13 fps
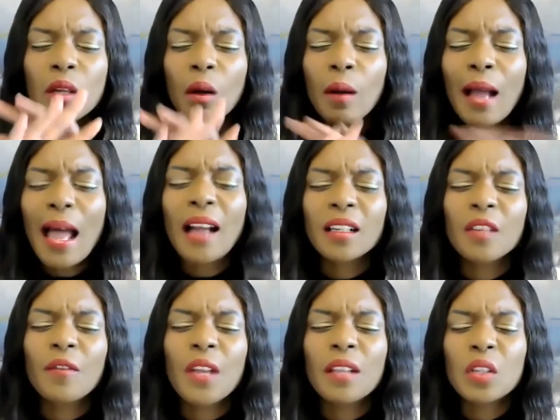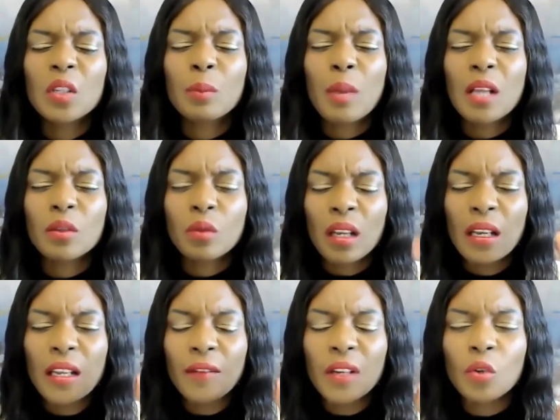You know, activate this space with the
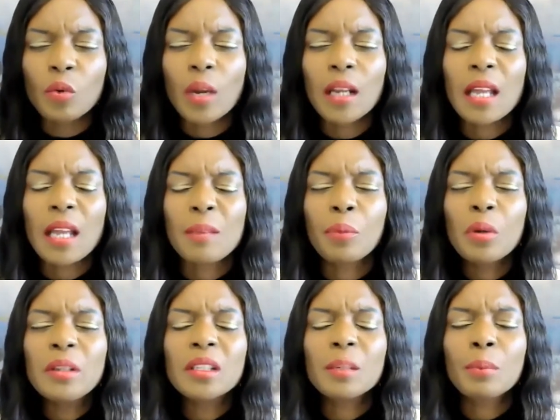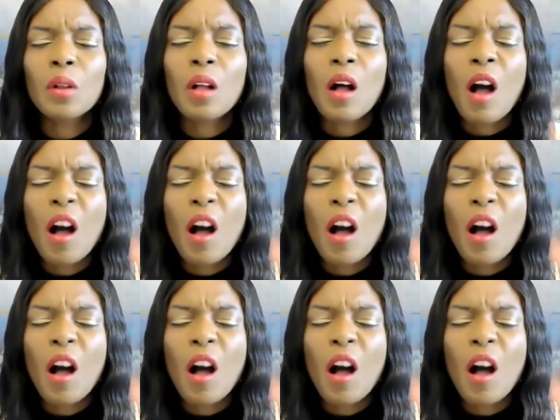living green light principle